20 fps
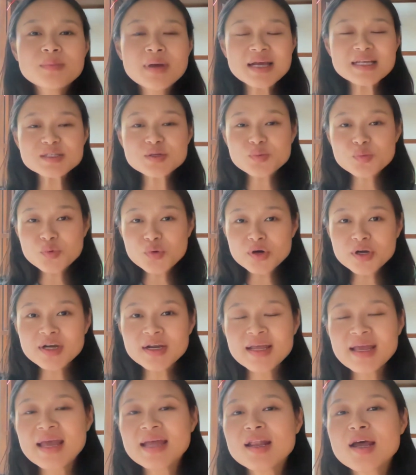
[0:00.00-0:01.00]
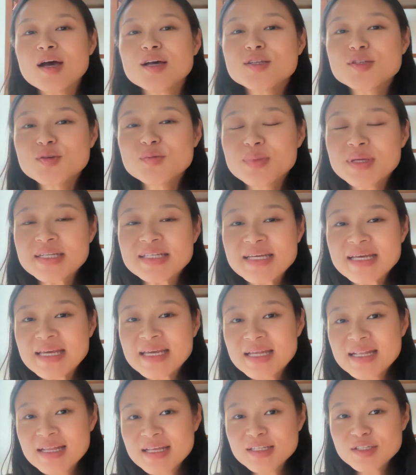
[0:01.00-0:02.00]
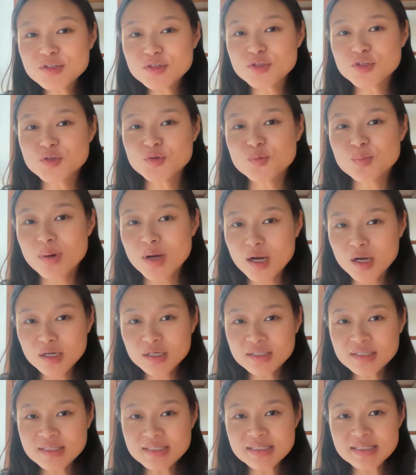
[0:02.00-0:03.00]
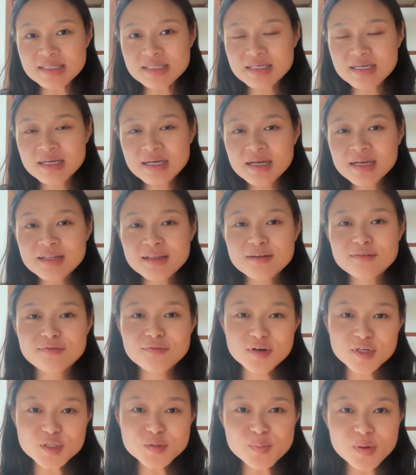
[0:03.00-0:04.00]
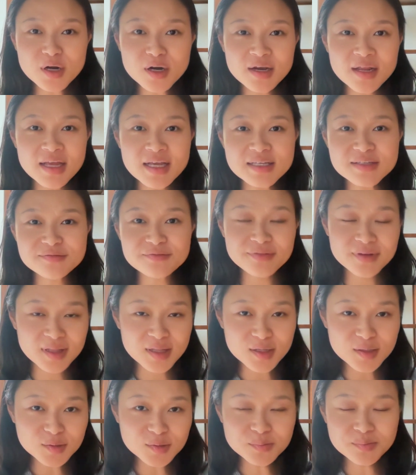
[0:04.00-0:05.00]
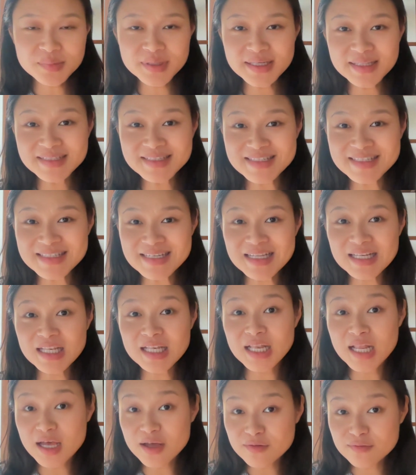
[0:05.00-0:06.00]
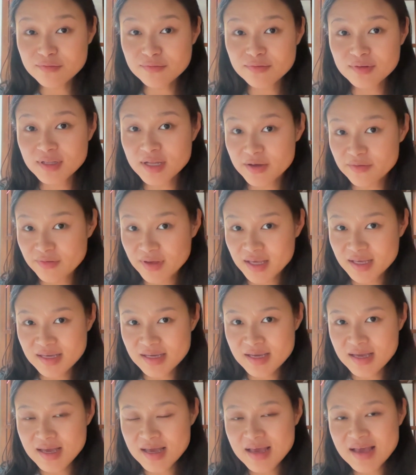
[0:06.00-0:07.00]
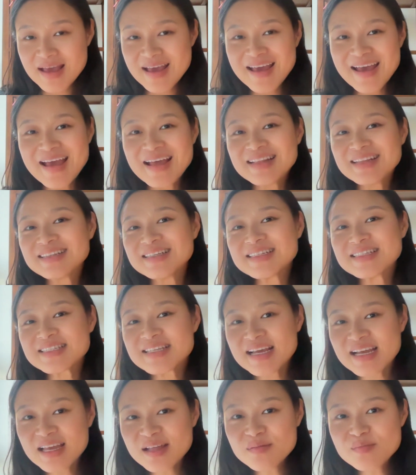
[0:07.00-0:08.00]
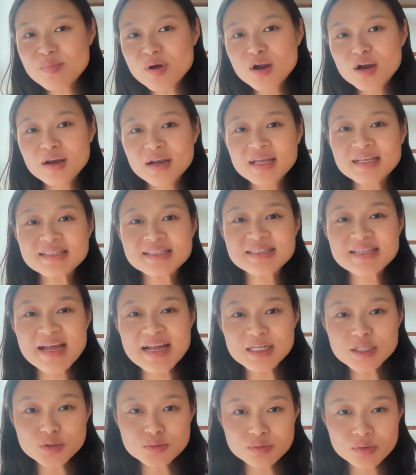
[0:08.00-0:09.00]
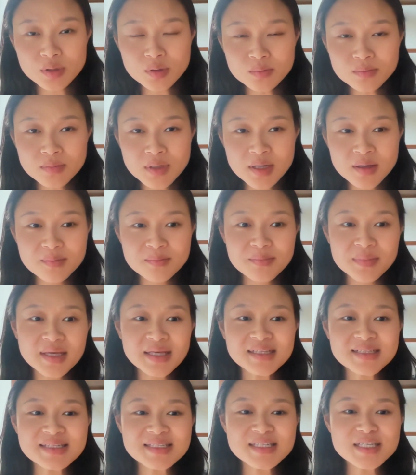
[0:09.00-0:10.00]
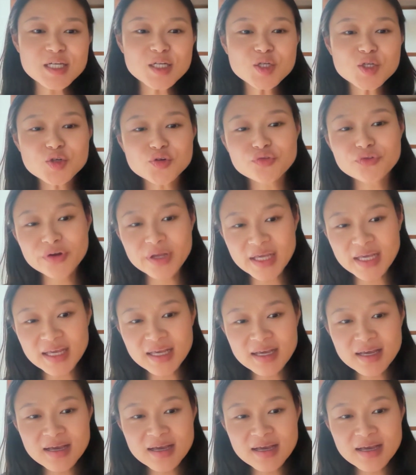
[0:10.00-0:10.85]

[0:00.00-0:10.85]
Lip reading: as a word can also be taken into two parts. The first part is philo, means love, loving. And the second part is dendron, means tree.